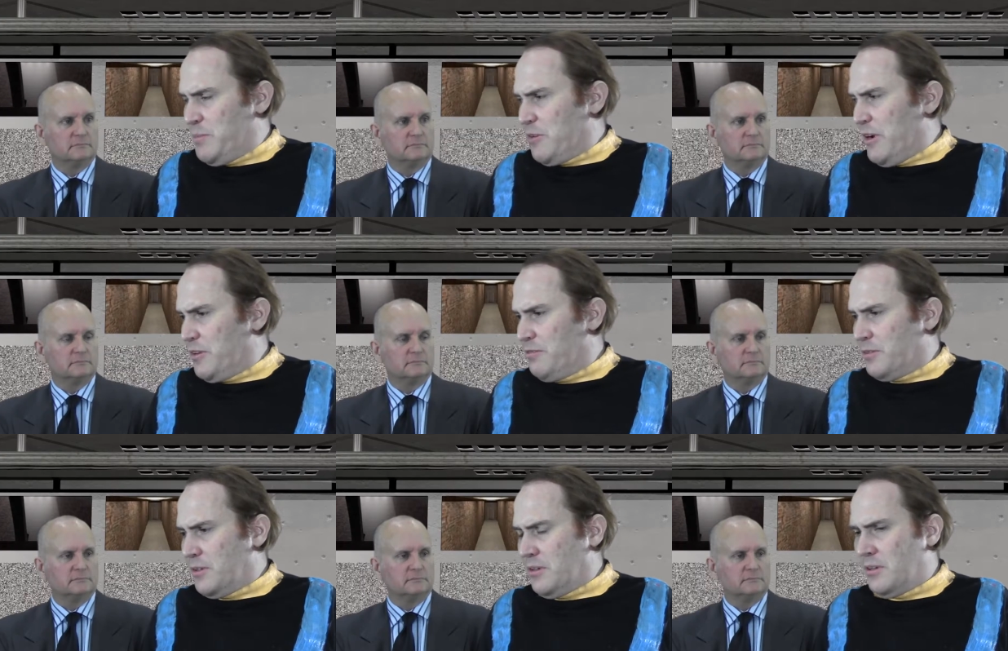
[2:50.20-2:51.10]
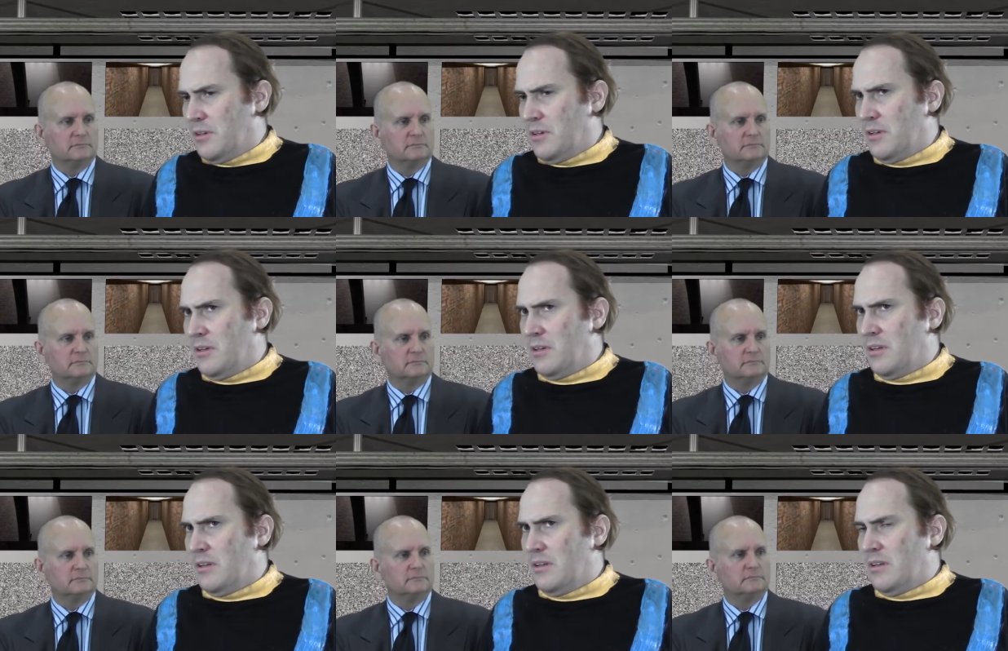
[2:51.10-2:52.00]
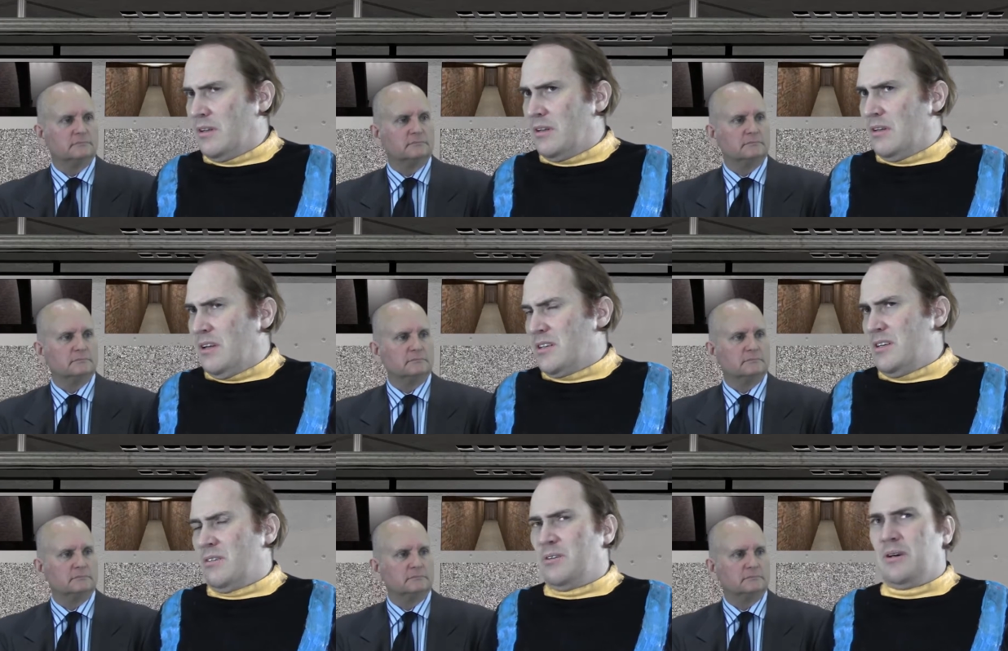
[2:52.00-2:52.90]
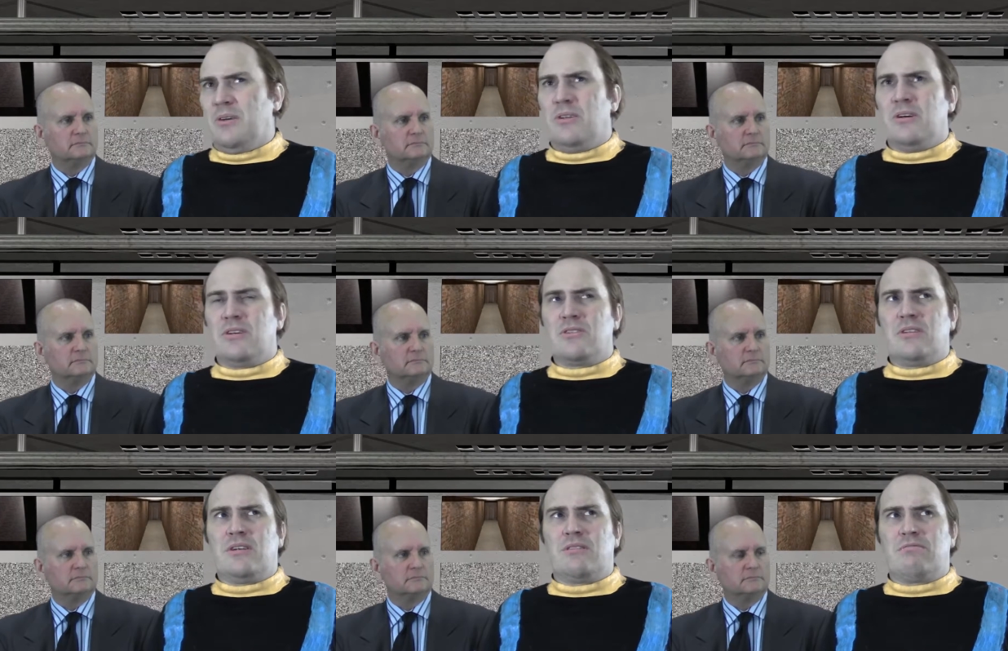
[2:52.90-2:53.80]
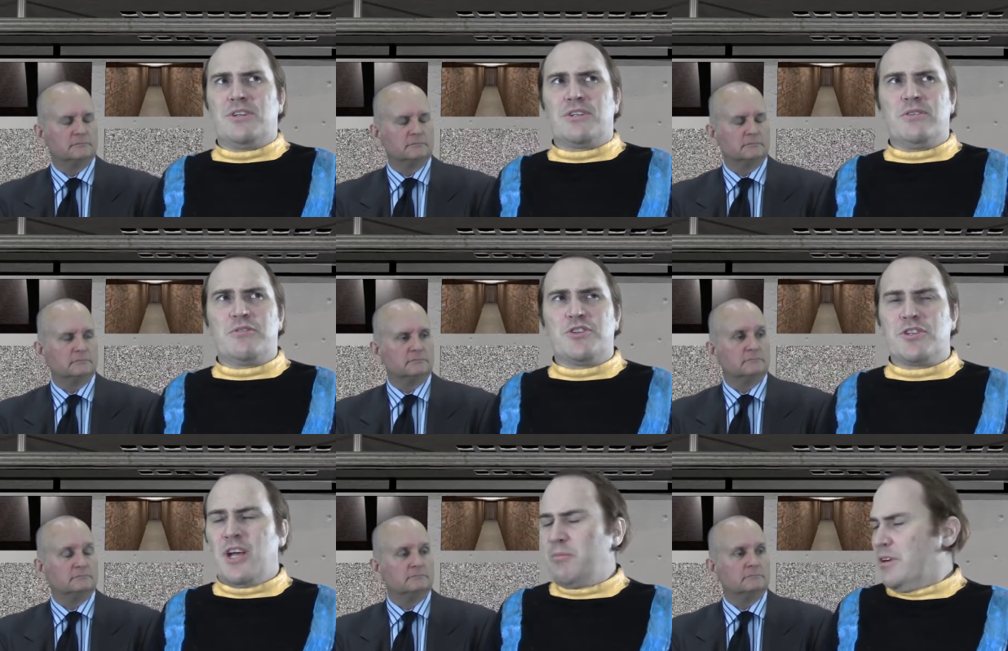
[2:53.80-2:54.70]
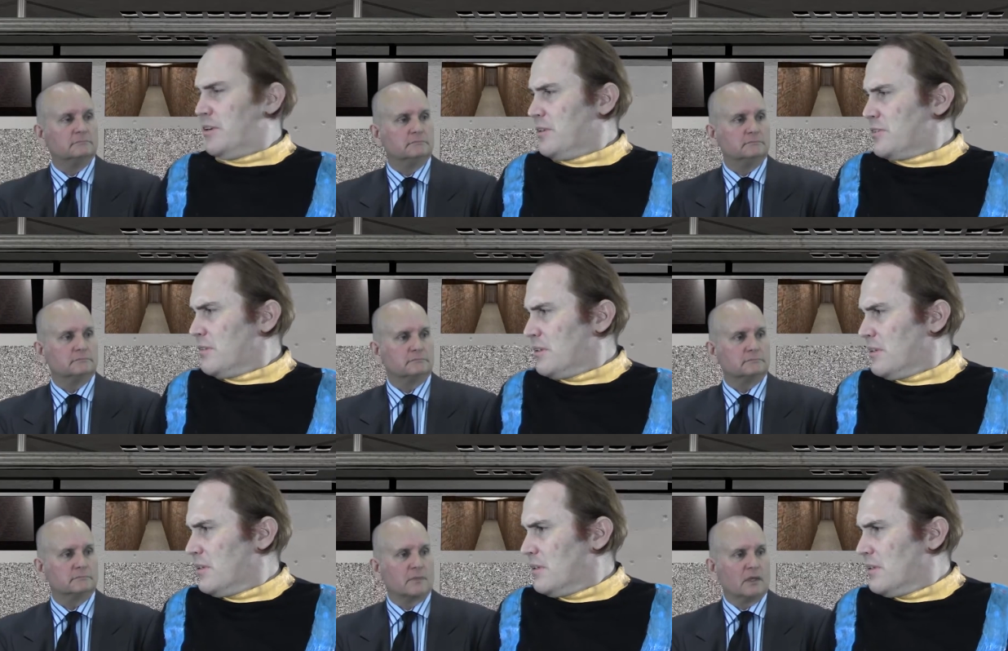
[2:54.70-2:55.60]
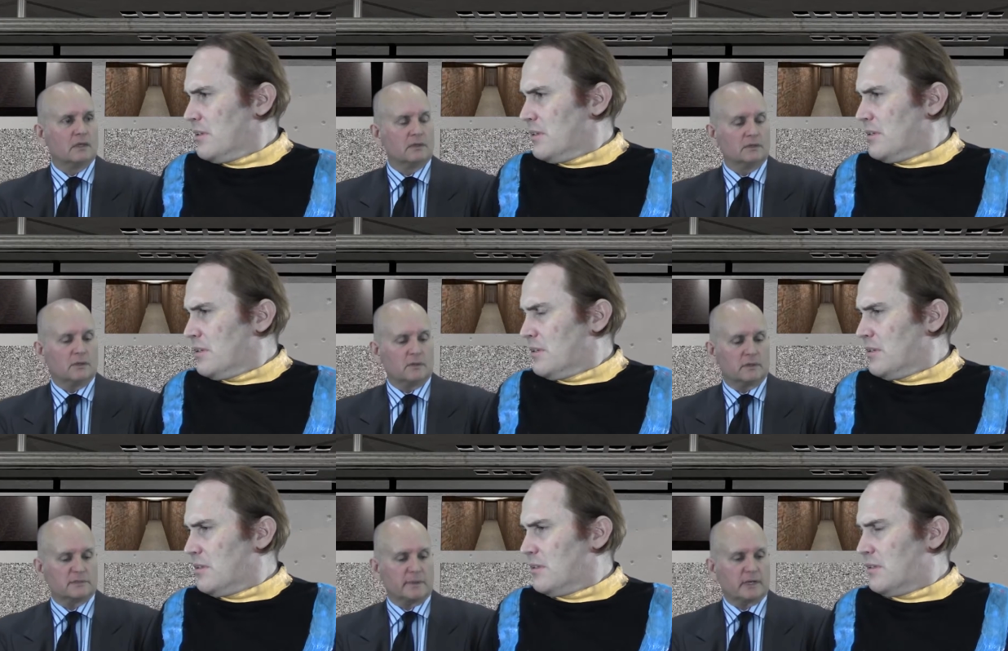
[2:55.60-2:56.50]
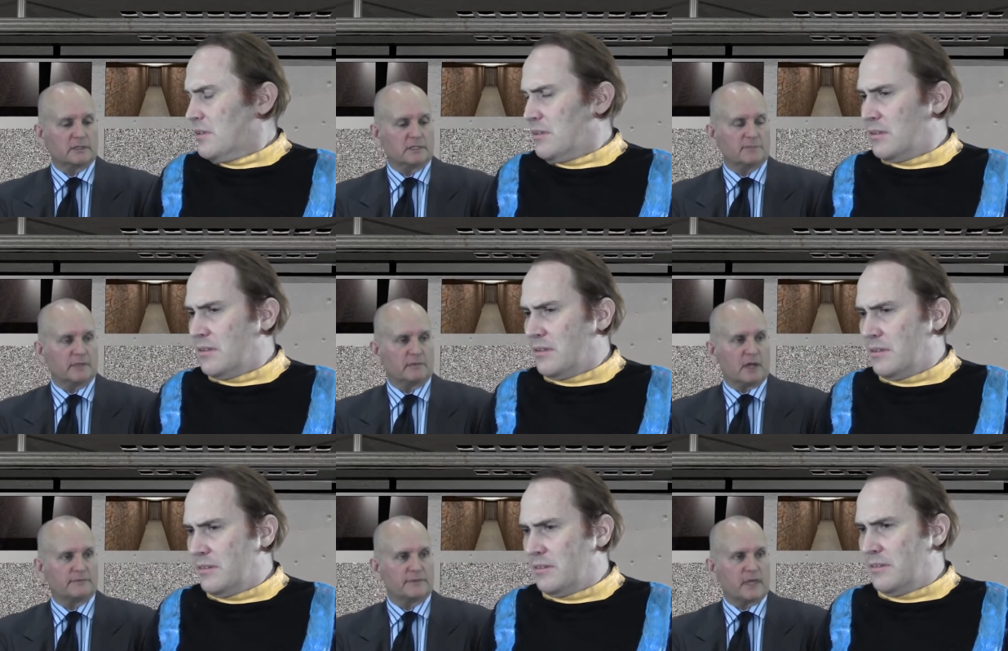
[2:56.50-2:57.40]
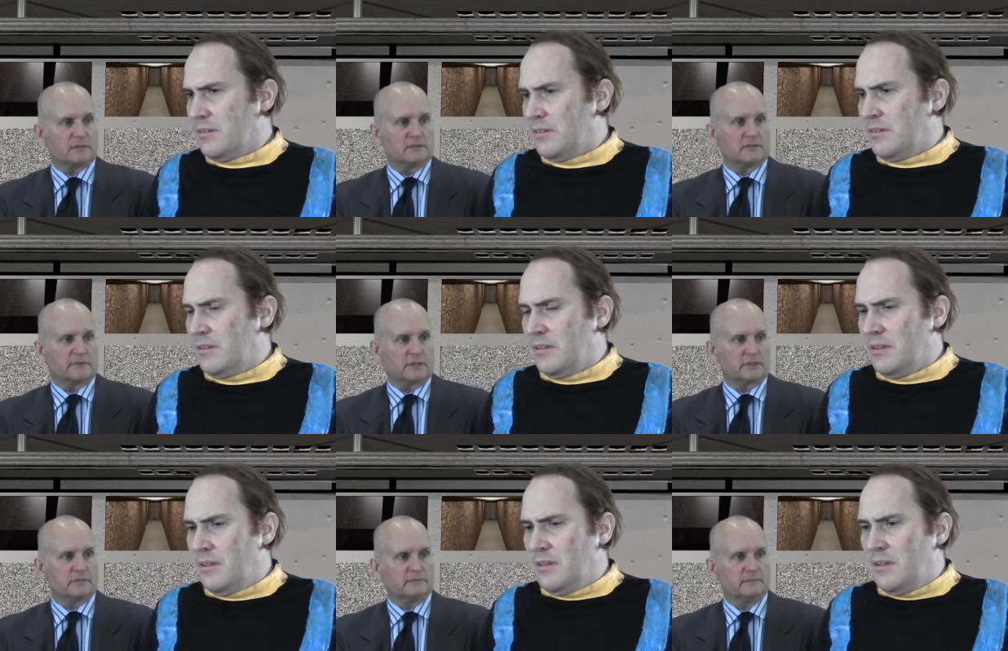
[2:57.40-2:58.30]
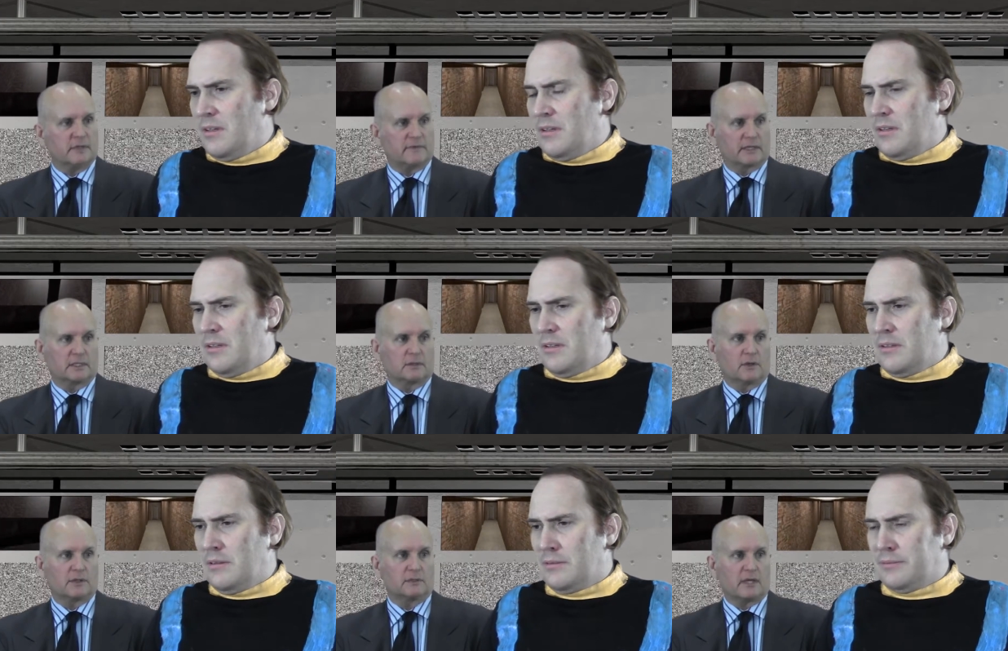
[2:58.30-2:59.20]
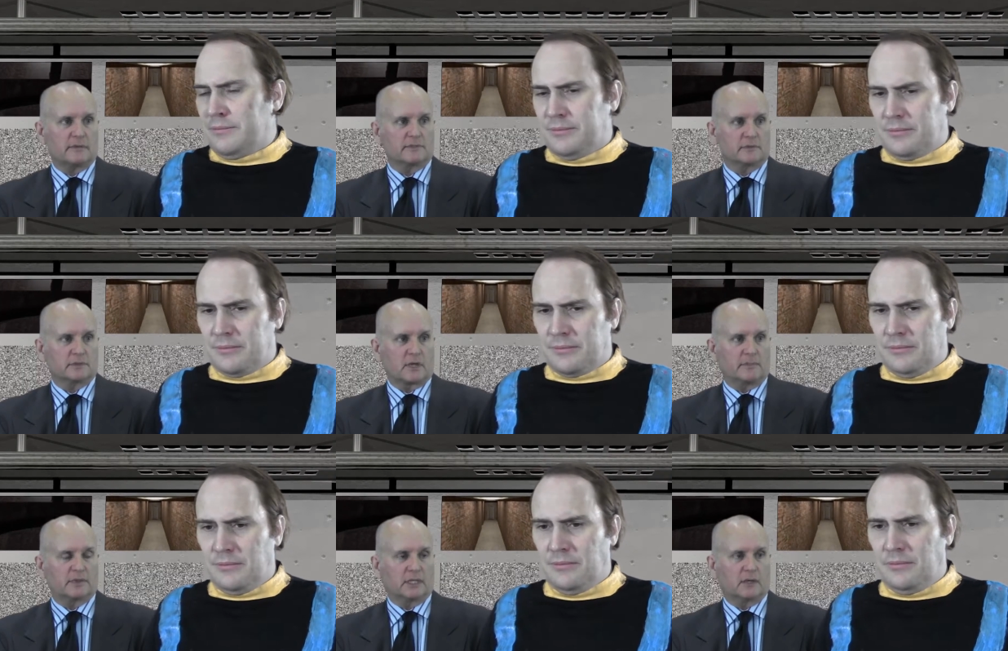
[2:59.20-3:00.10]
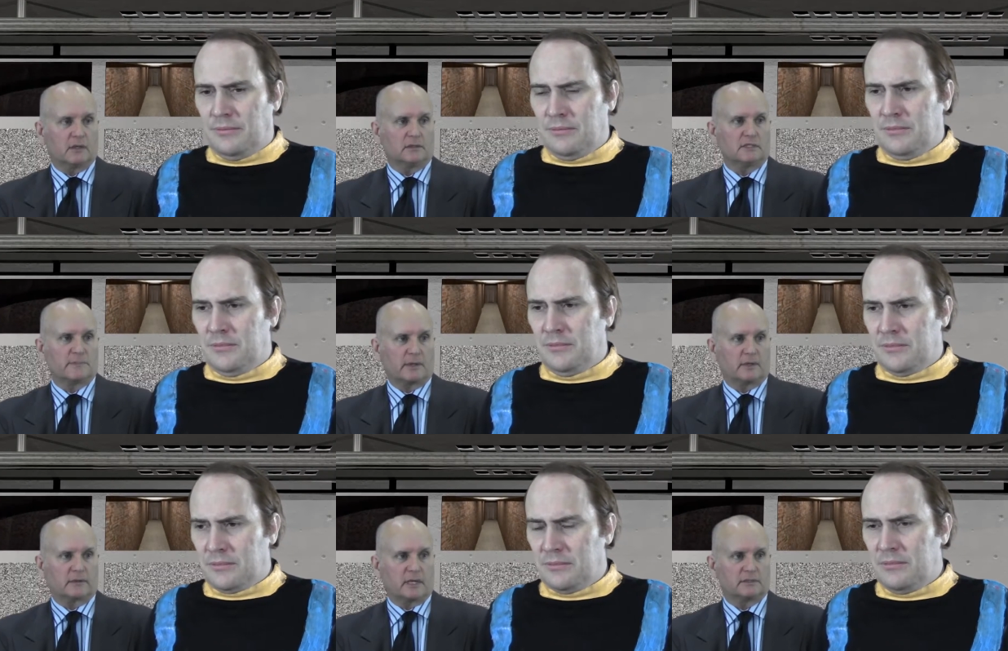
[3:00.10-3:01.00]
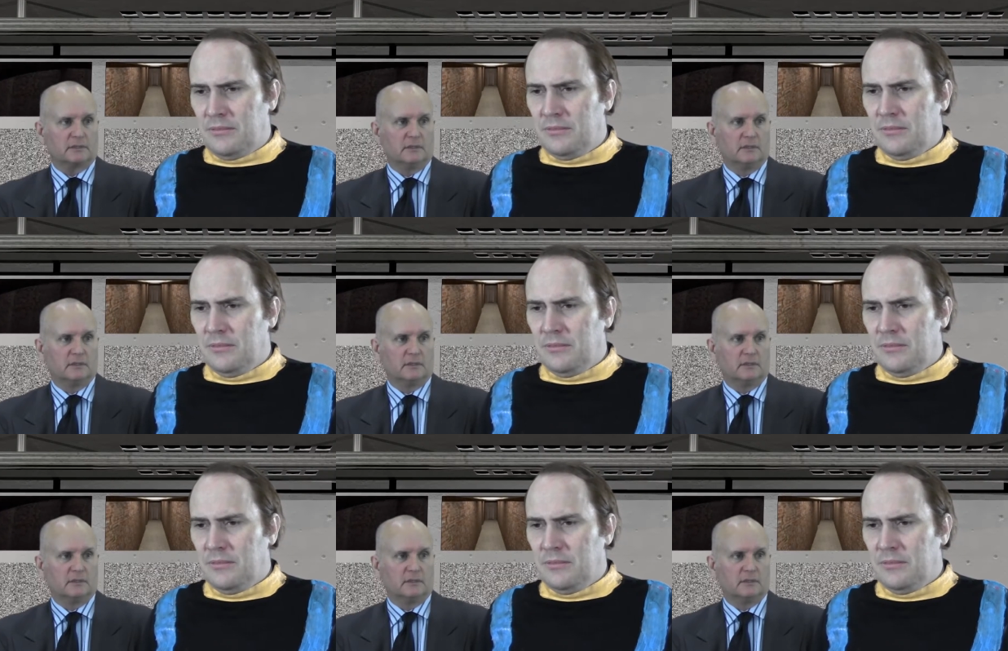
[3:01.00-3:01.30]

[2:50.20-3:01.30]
Speaker 1: has been around for actually I don't know how long. Is it like a relatively recent hybrid or something?
Speaker 2: No, asparagus has been around for thousands of years. In fact, in colonial times, it was commonly called sparrowgrass,